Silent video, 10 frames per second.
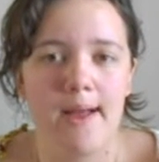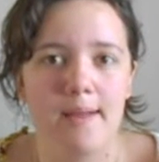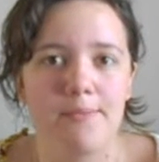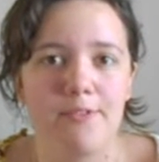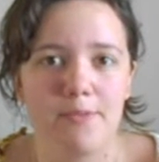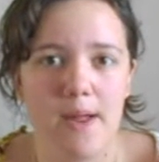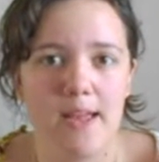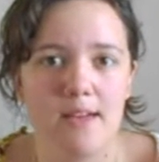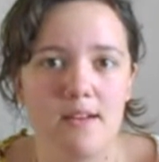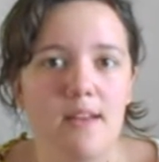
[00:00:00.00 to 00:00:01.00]
I am
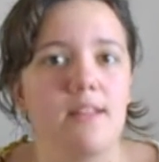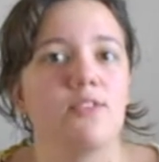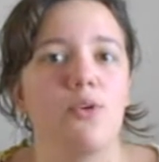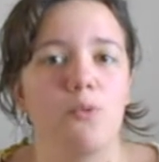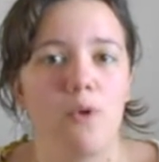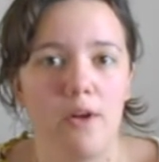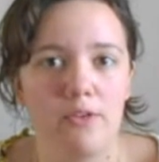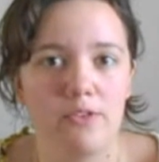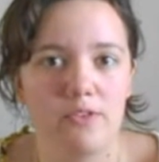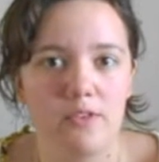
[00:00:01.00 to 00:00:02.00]
sweaty, it is
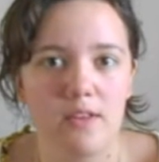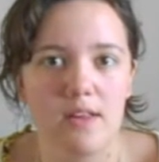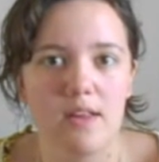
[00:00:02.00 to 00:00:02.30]
gross,